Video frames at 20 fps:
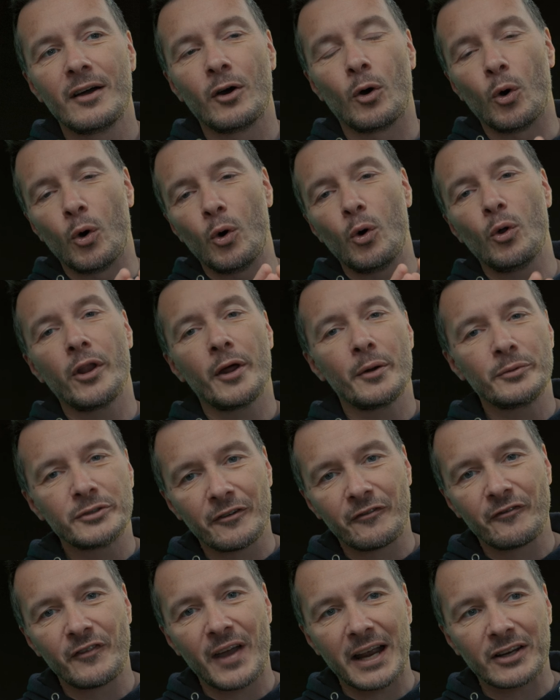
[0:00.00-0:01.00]
all those
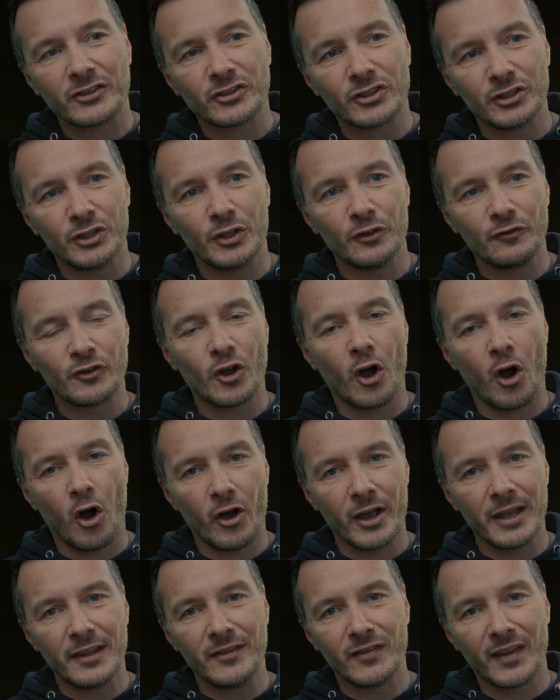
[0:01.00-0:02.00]
effects that you've
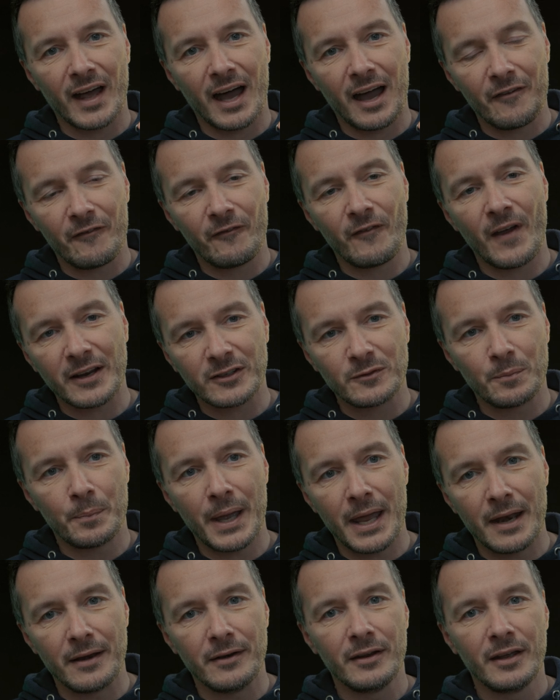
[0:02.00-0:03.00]
got in that effect
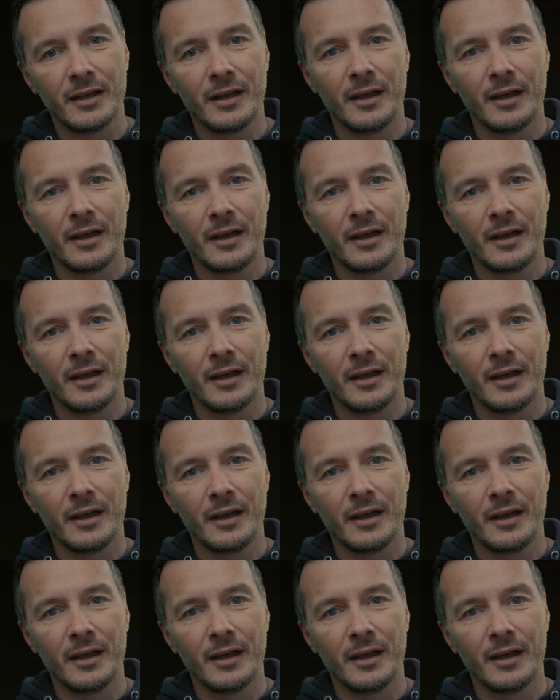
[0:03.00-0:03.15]
bin,